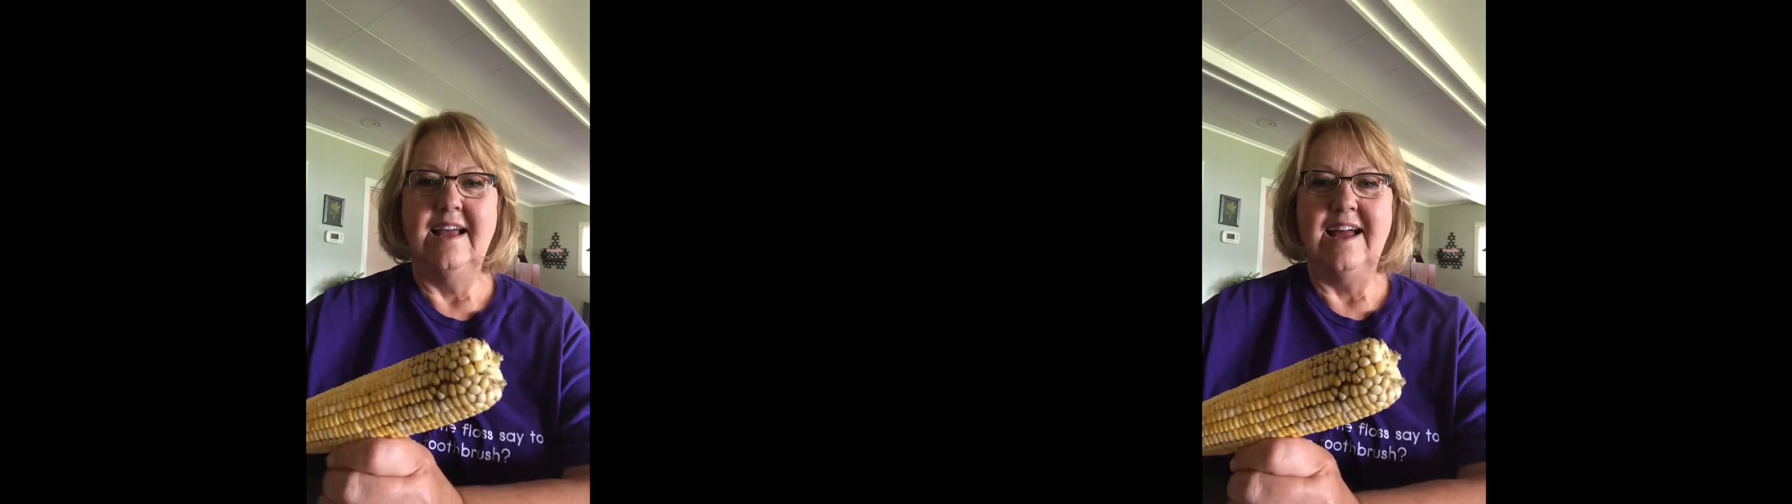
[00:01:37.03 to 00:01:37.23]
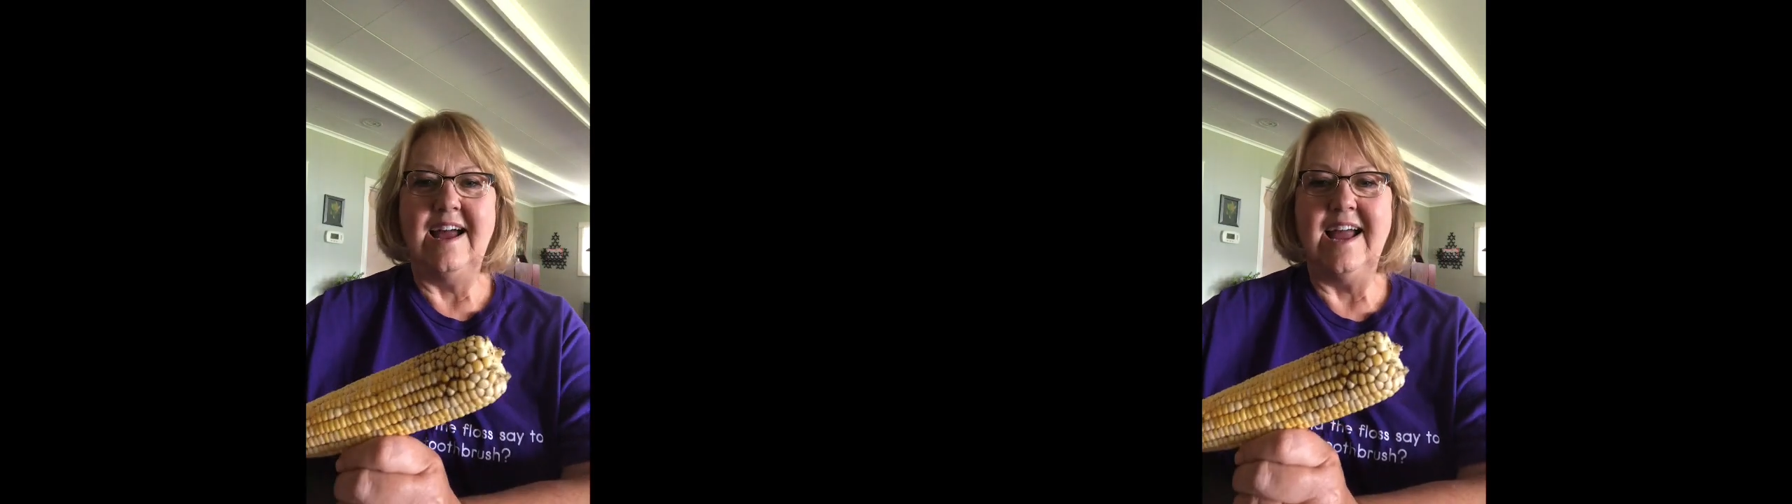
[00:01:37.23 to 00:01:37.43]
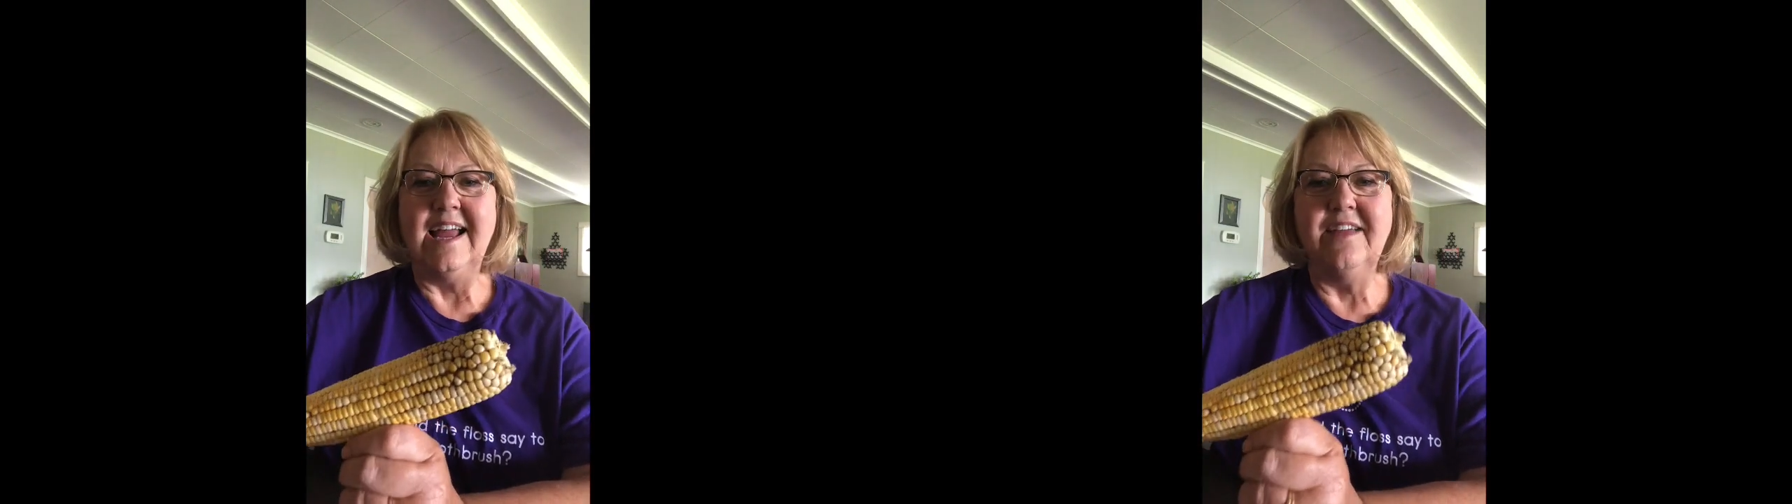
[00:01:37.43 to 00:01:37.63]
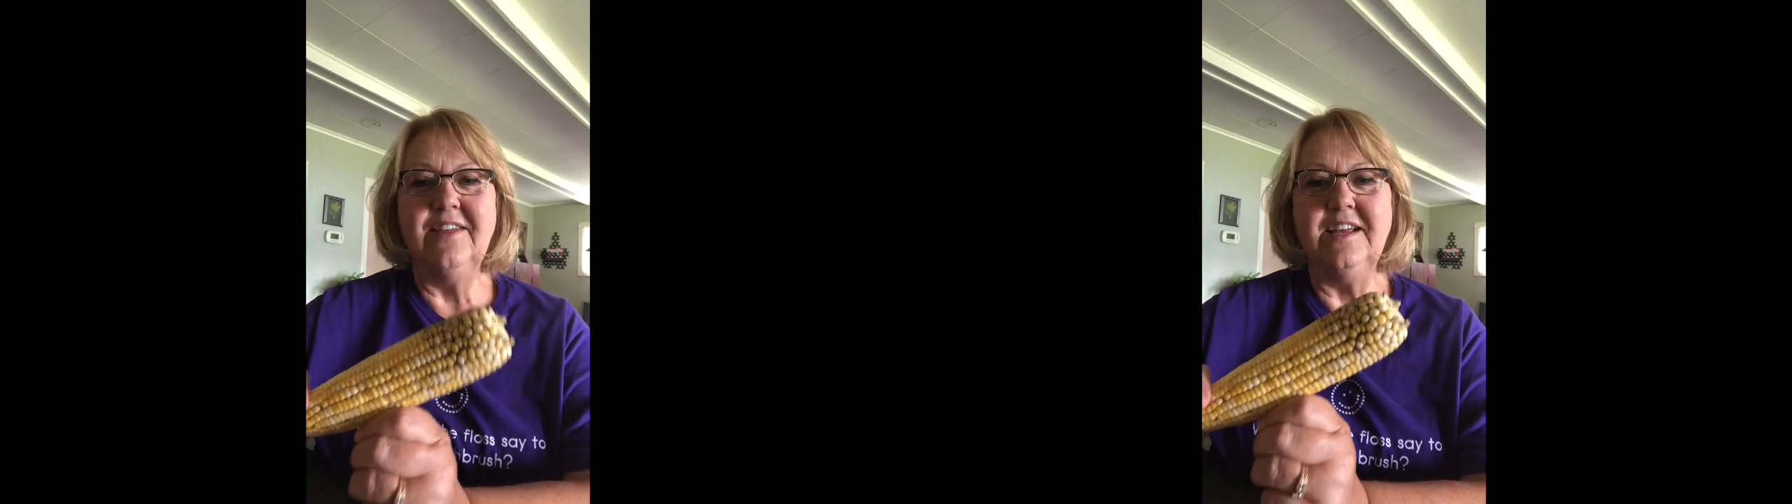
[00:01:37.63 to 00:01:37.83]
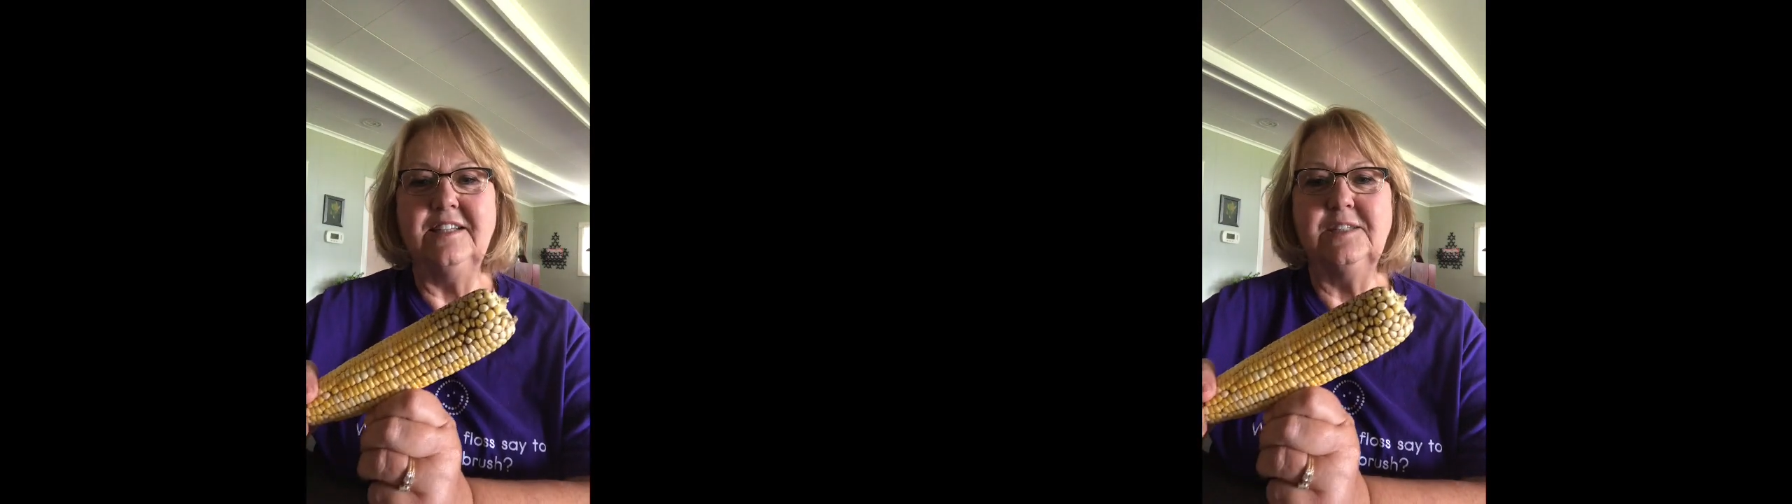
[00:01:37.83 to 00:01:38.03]
Hi, I
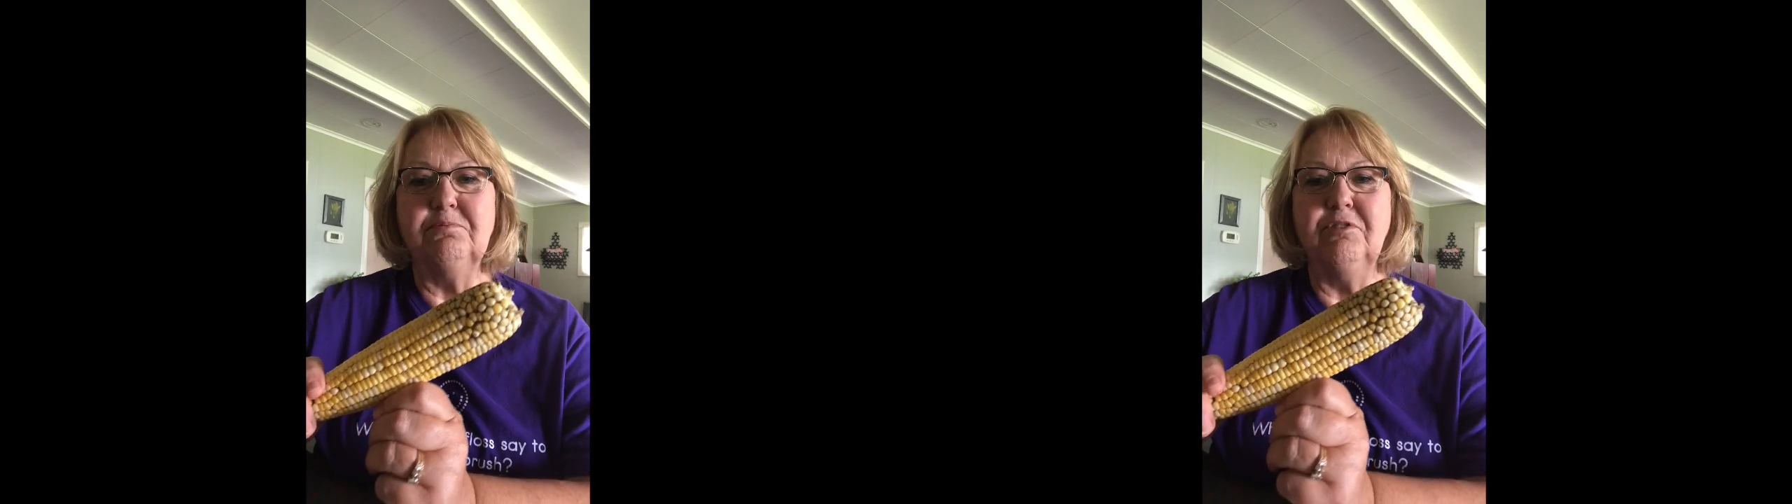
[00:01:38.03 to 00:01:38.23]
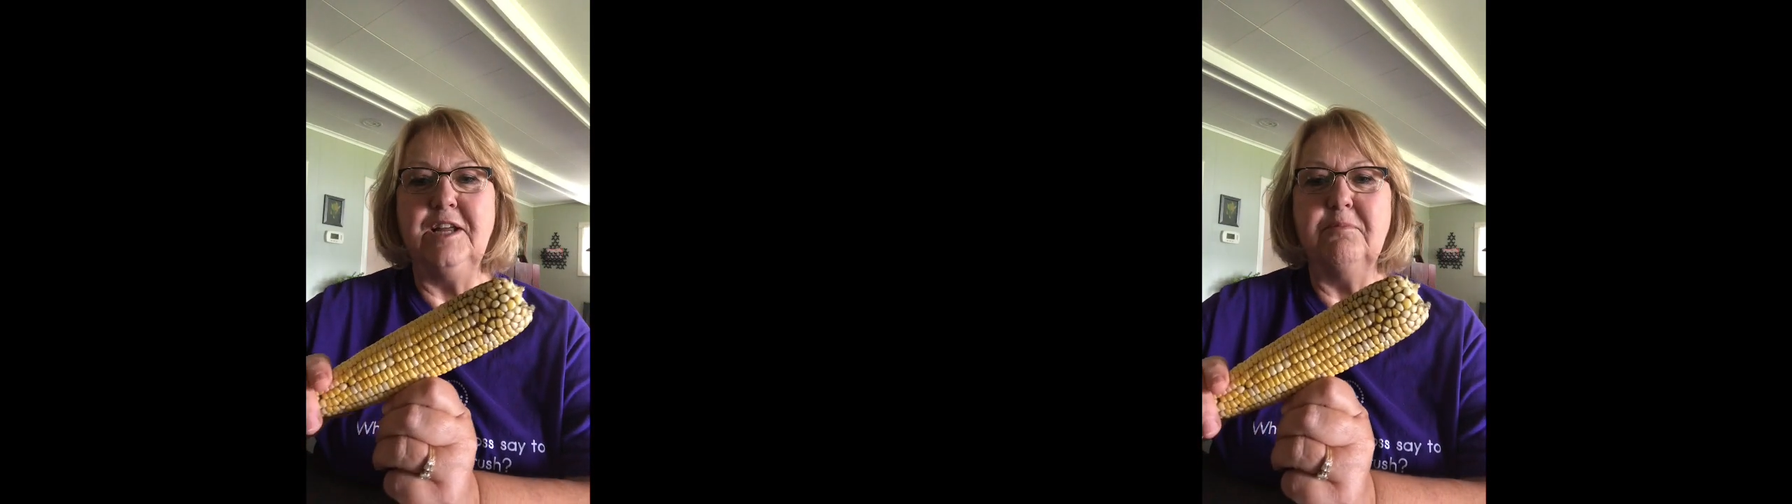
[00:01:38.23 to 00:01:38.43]
think it's pretty